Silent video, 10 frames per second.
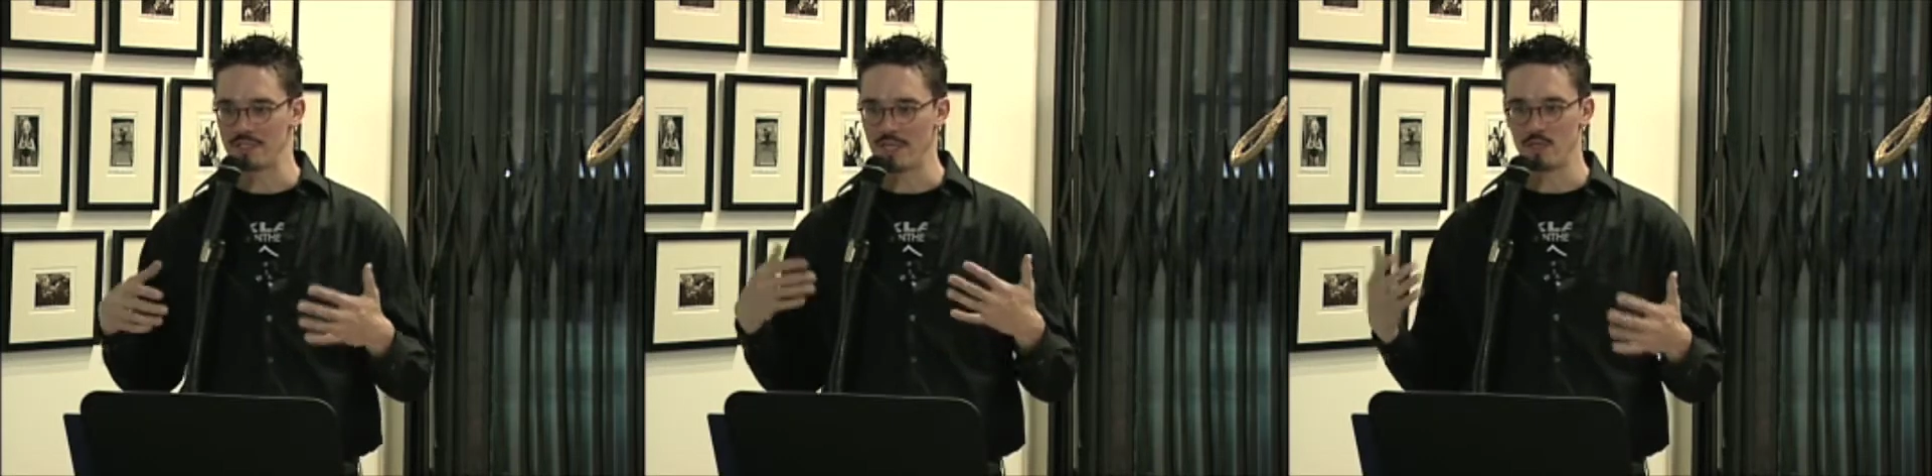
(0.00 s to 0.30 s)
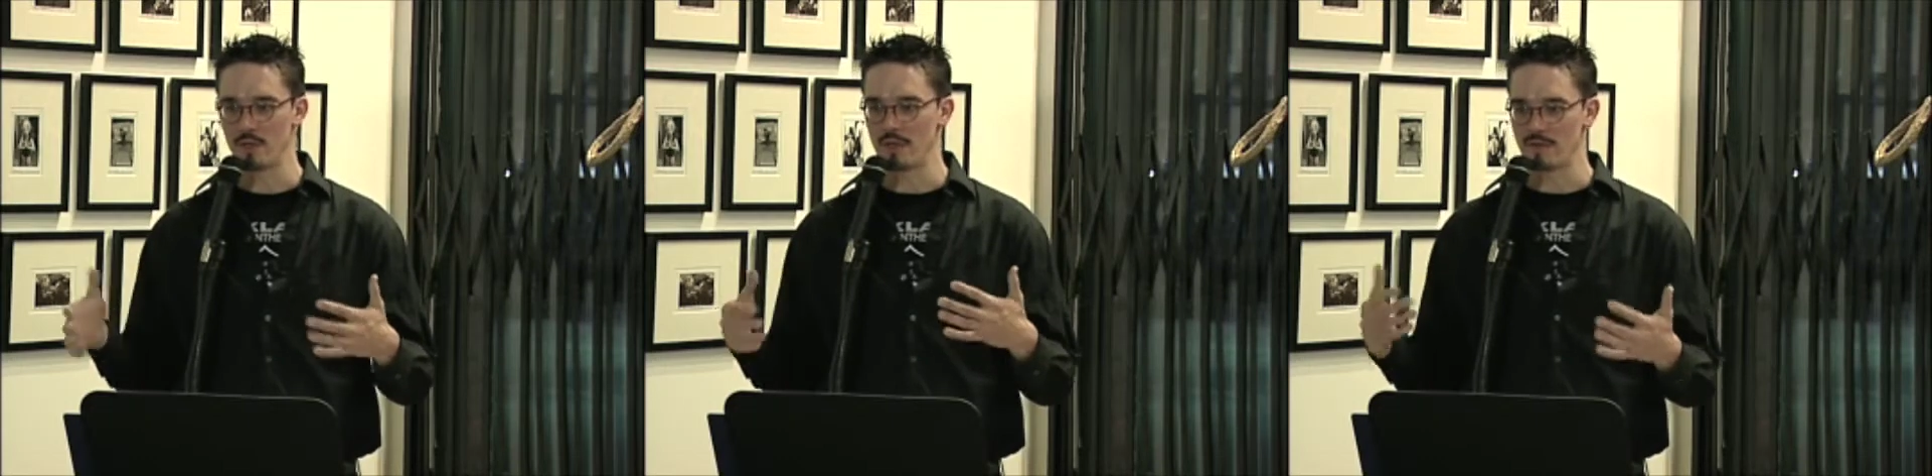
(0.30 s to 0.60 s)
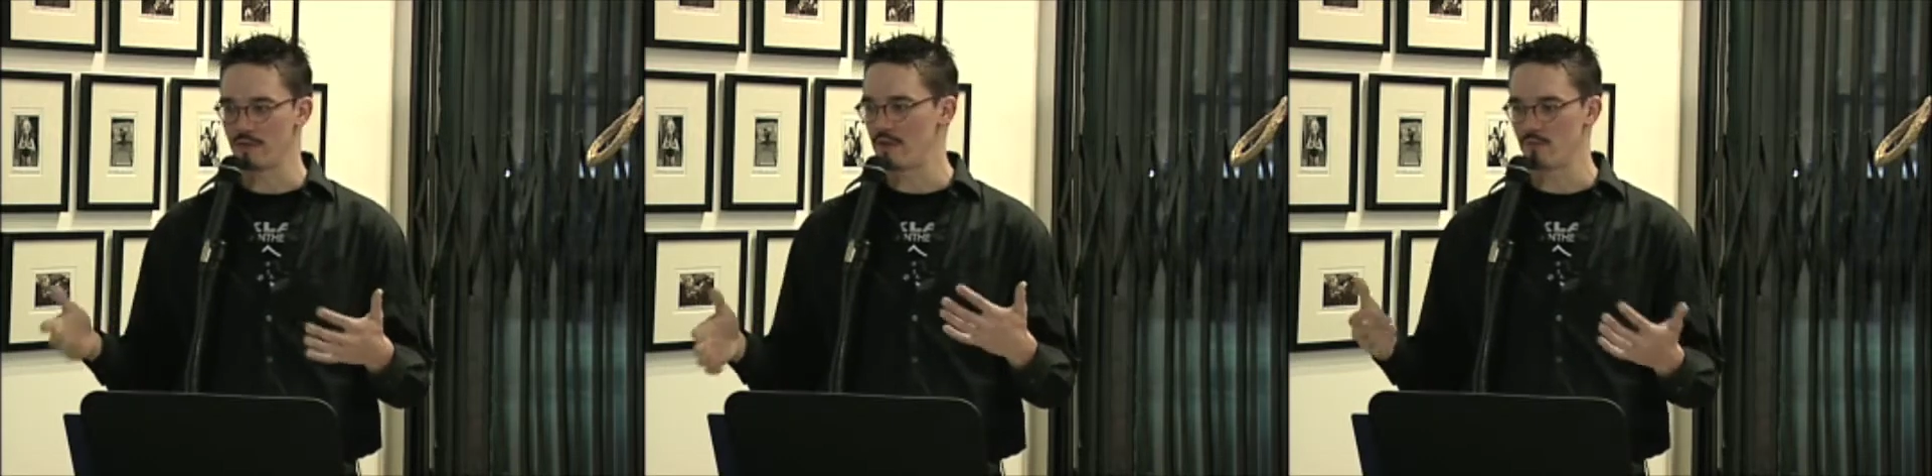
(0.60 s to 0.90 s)
send you any
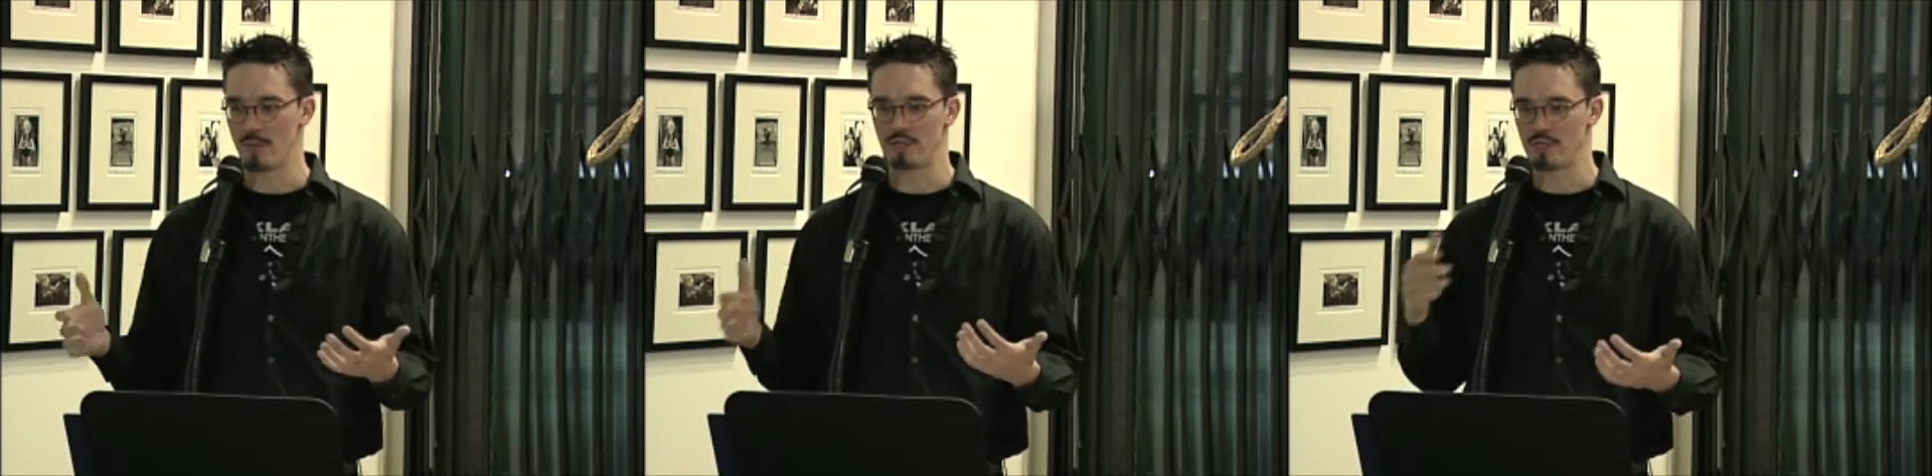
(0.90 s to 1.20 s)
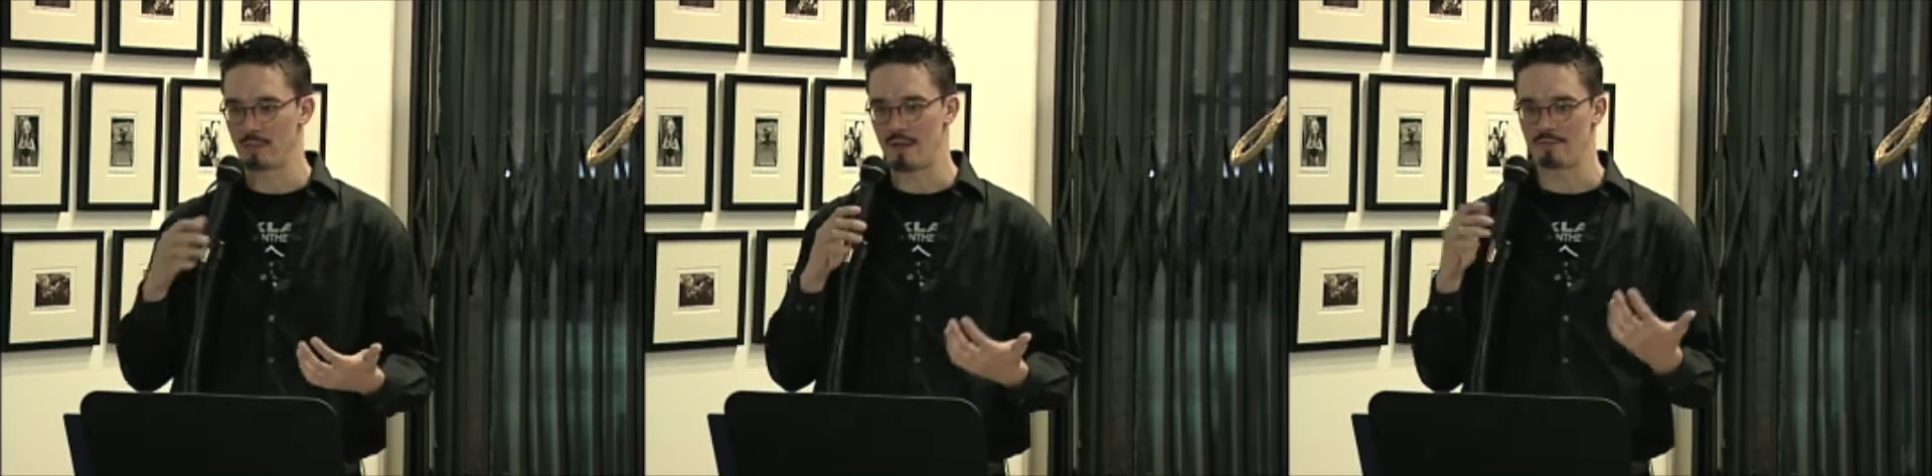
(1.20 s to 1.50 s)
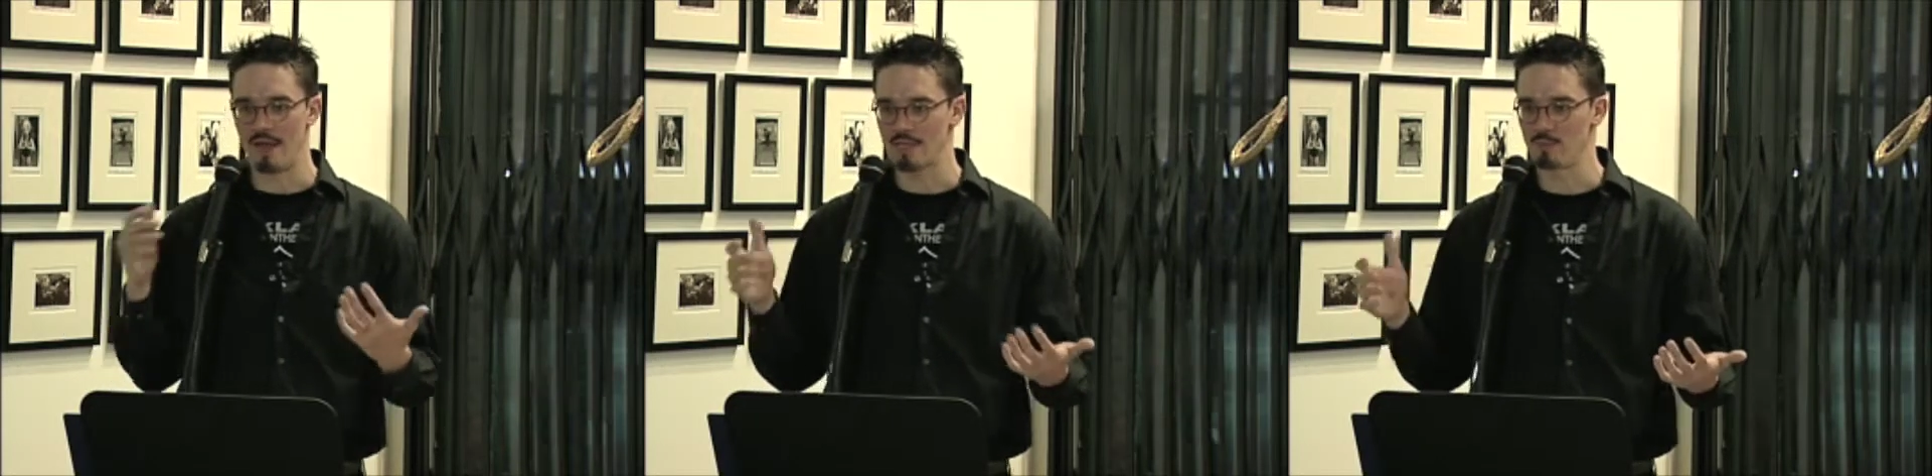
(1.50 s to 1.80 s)
information about
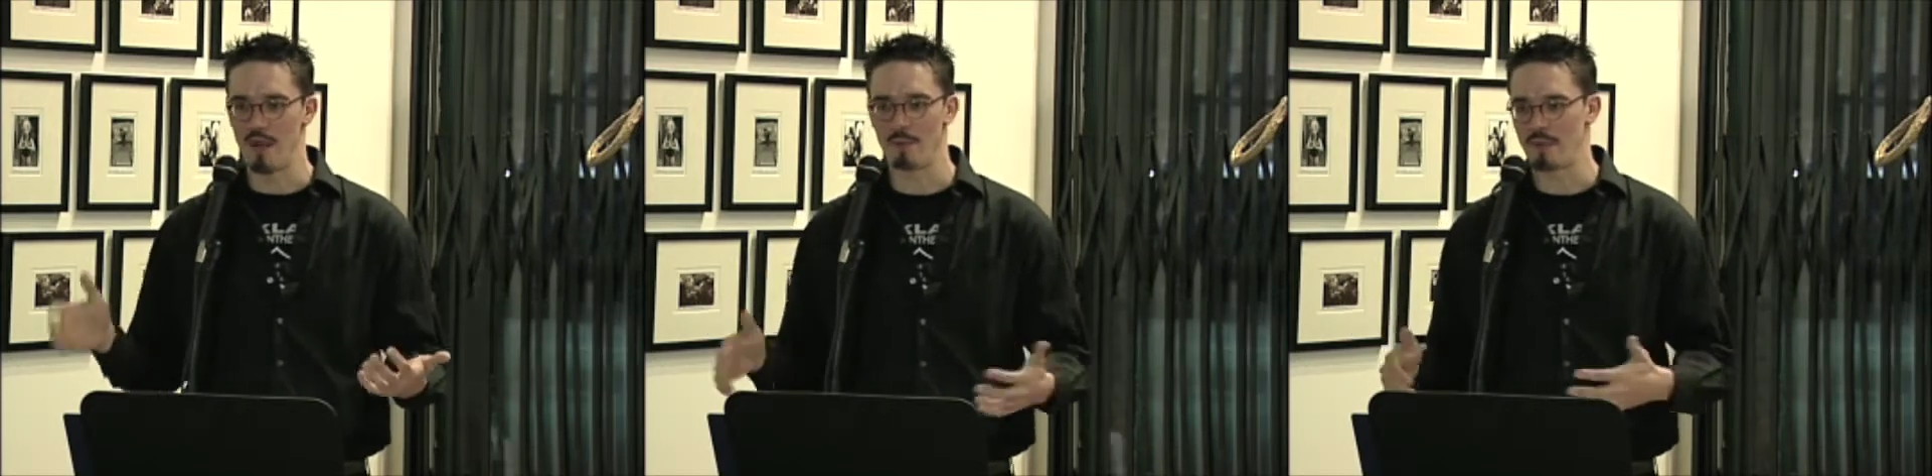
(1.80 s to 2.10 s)
VoxPop